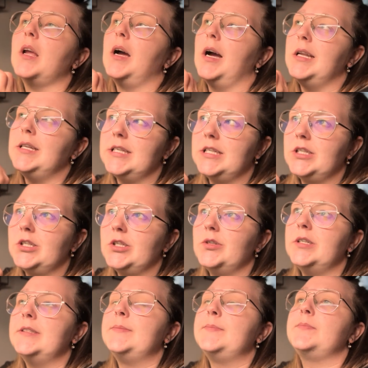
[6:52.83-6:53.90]
I didn't do
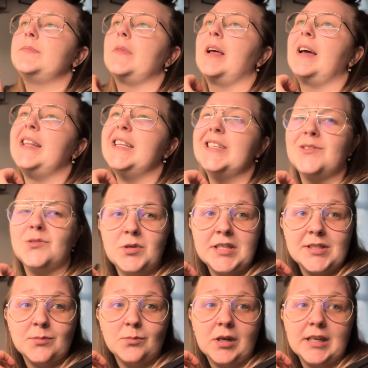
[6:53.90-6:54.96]
it, and there's a
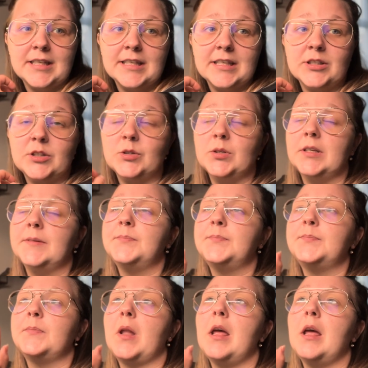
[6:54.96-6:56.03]
reason why I didn't do it.
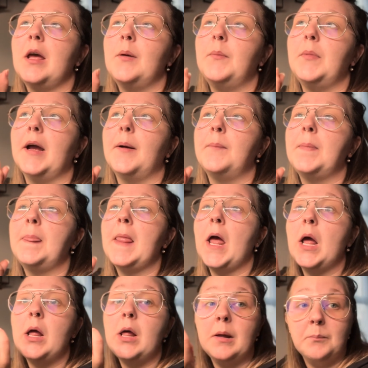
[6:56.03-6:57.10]
But yeah,
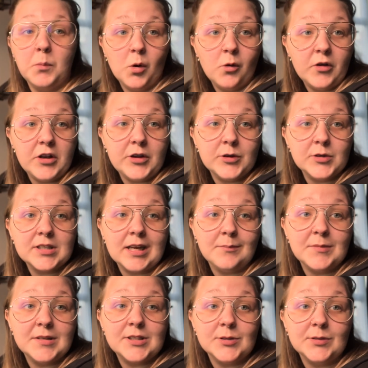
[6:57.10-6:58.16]
more videos
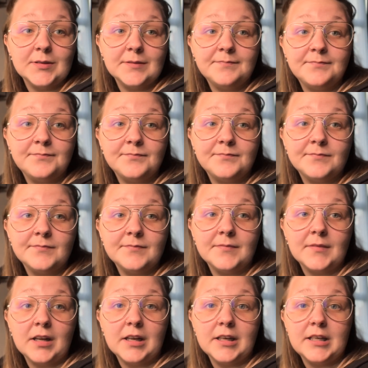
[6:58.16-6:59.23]
coming soon.
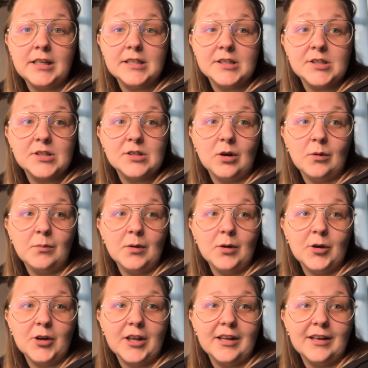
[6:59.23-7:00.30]
And I need to stop
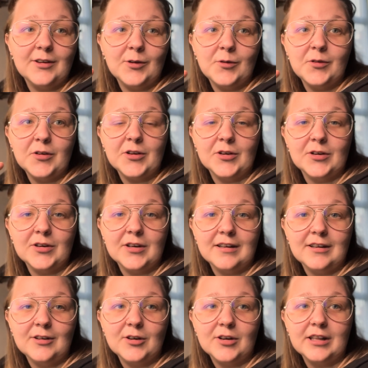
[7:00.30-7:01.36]
looking over here
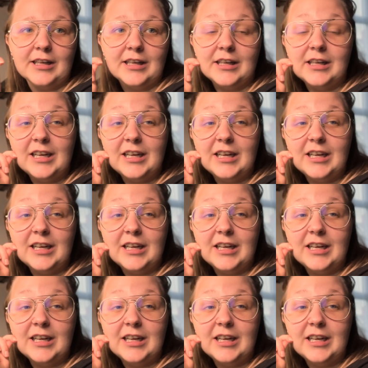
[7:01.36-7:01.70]
and look there.